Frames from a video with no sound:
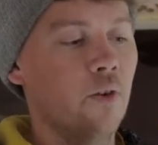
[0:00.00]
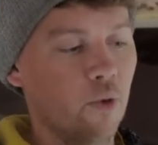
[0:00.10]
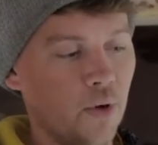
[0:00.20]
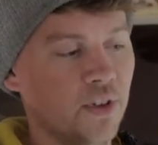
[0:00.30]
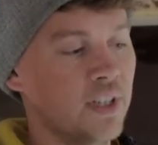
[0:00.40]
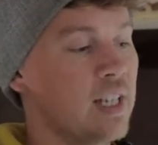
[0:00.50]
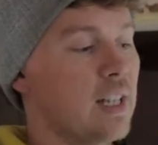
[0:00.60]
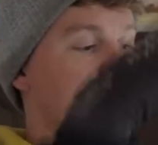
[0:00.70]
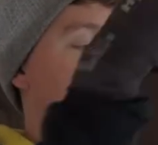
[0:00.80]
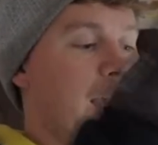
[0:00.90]
from
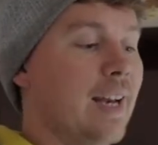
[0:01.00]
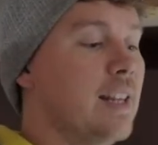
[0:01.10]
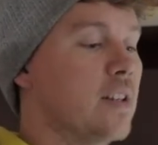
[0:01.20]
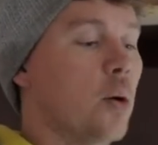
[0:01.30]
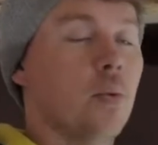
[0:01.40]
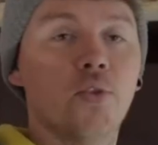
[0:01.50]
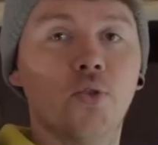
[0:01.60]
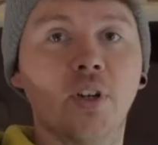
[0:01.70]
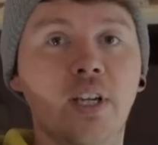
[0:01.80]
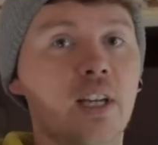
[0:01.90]
underneath and in top of the
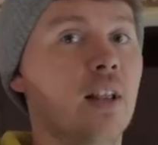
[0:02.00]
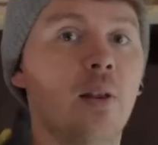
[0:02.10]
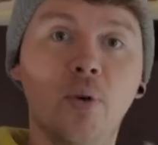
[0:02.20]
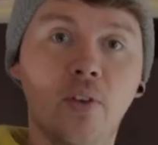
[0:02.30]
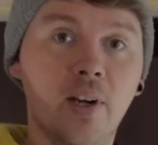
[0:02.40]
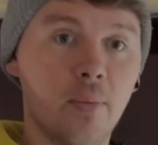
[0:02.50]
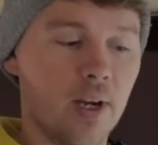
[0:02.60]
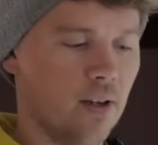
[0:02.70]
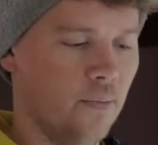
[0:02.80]
trunking, and then put the lid back